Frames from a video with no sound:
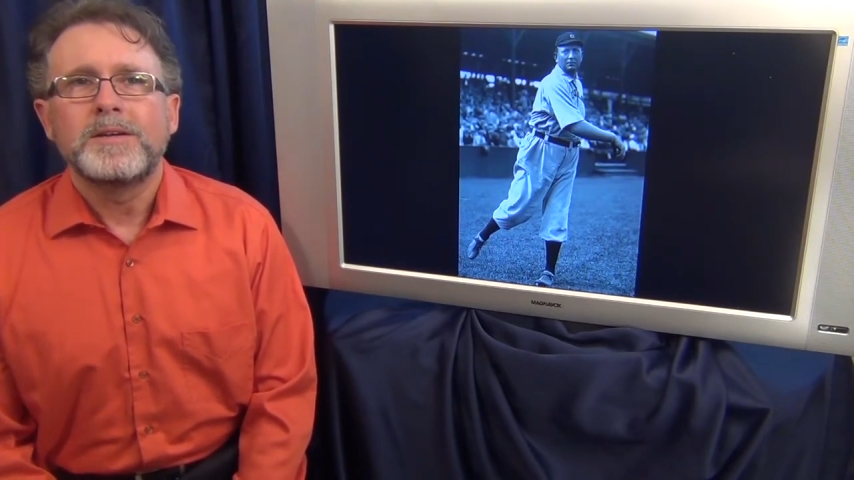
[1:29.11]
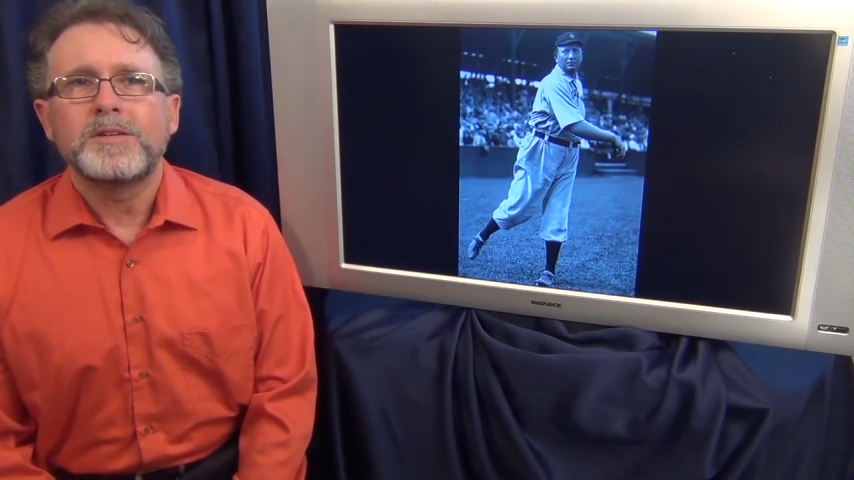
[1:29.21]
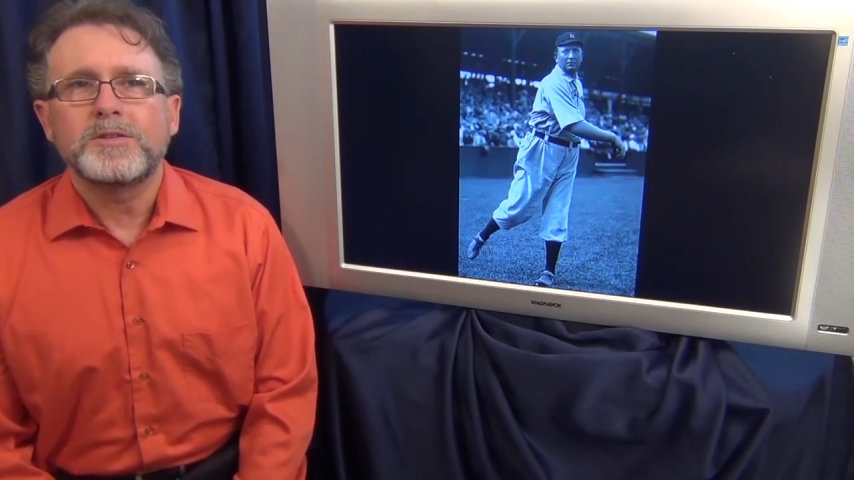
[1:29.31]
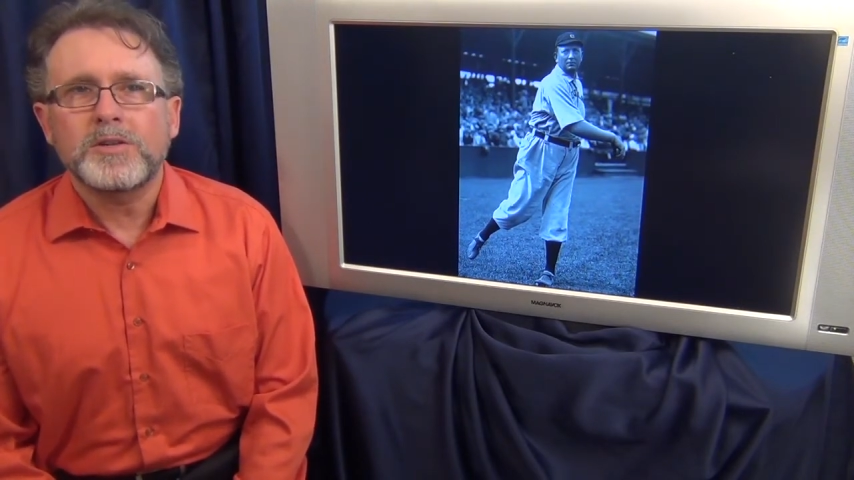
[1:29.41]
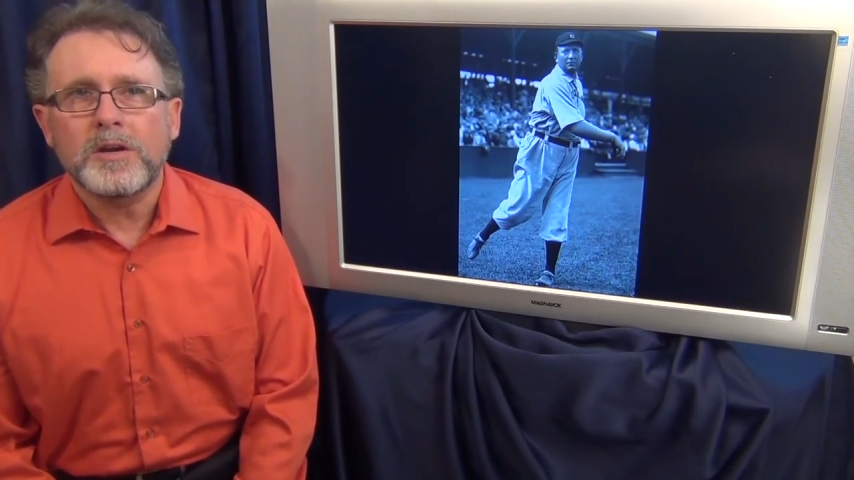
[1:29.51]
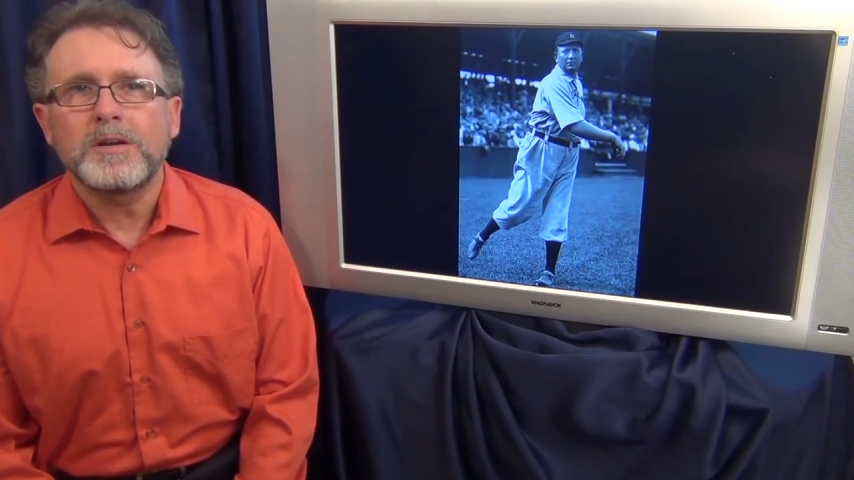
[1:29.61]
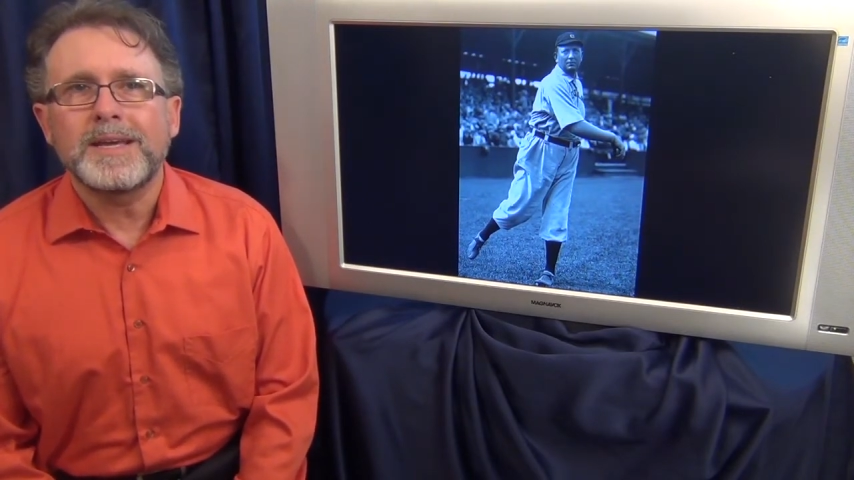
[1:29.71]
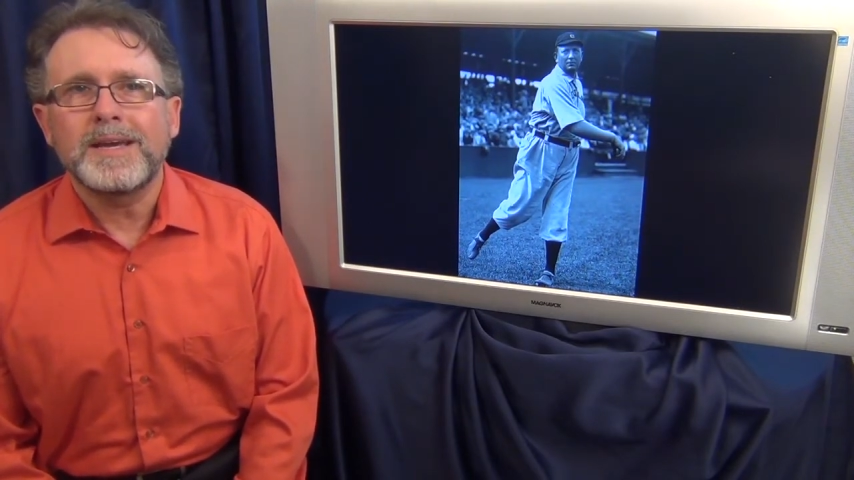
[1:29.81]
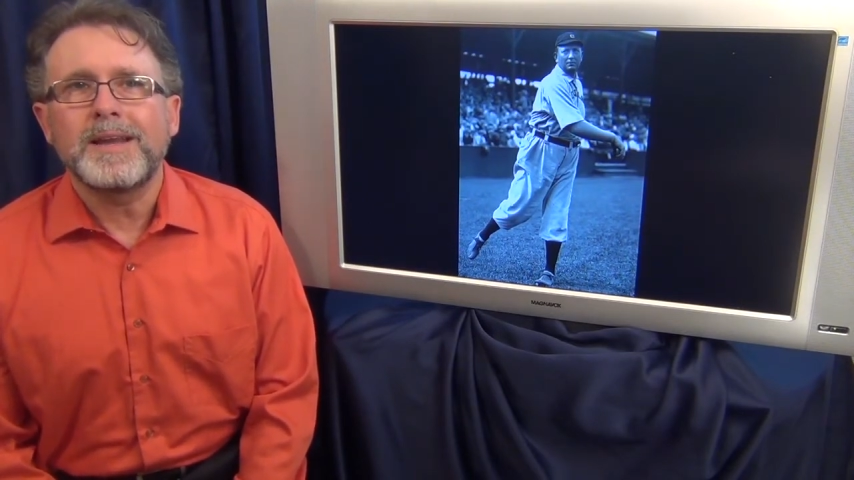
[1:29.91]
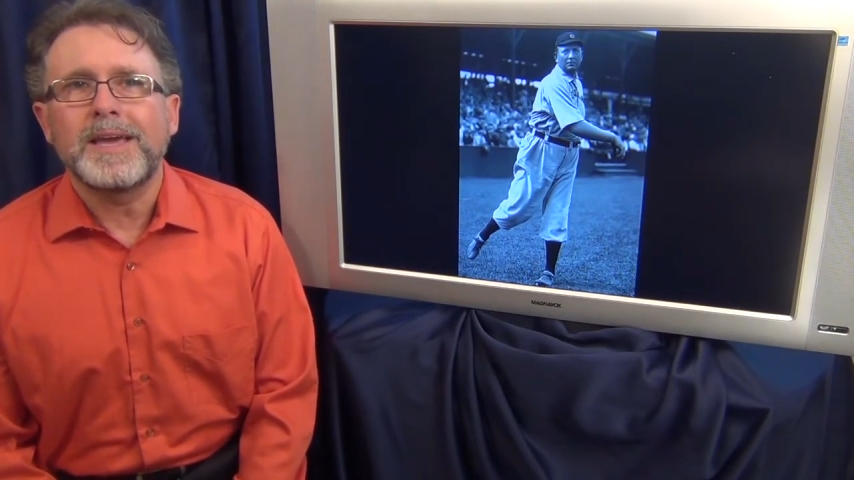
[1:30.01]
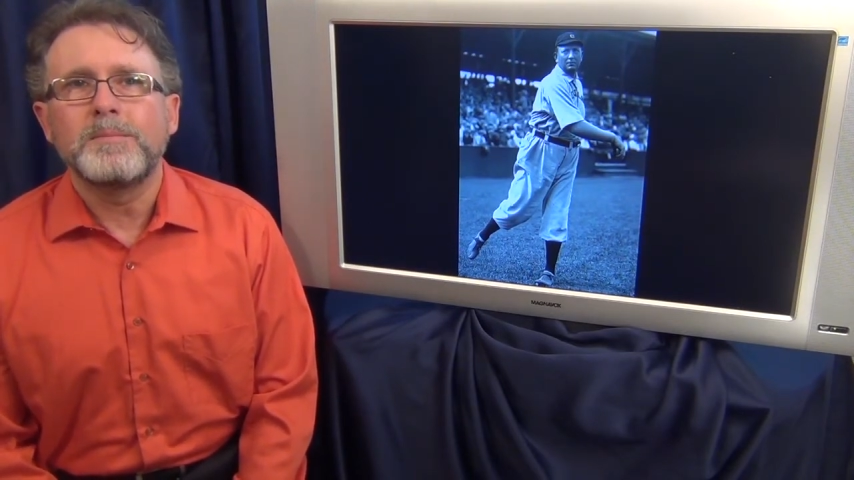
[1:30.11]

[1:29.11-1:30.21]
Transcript: to turn in a